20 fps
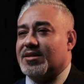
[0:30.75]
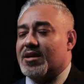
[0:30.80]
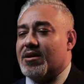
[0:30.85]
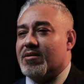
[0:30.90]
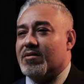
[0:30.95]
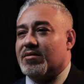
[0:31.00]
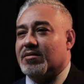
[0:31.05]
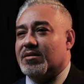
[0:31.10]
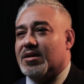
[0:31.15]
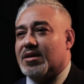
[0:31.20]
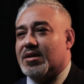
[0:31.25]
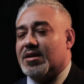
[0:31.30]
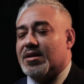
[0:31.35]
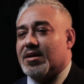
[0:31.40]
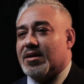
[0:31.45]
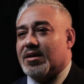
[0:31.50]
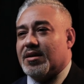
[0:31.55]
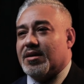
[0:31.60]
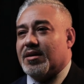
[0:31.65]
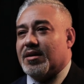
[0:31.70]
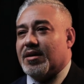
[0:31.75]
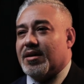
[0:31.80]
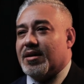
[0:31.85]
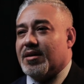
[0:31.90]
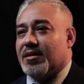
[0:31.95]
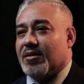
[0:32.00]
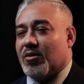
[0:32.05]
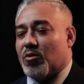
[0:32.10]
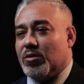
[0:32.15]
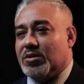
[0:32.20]
there
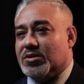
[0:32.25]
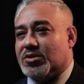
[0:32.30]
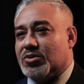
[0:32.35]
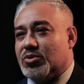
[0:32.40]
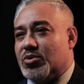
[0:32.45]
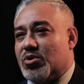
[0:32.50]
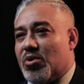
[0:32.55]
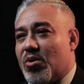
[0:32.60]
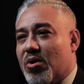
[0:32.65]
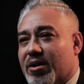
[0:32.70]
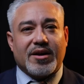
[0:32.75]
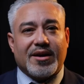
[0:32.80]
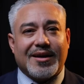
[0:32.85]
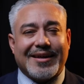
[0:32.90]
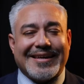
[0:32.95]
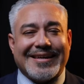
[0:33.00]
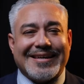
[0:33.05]
in Queens, New York.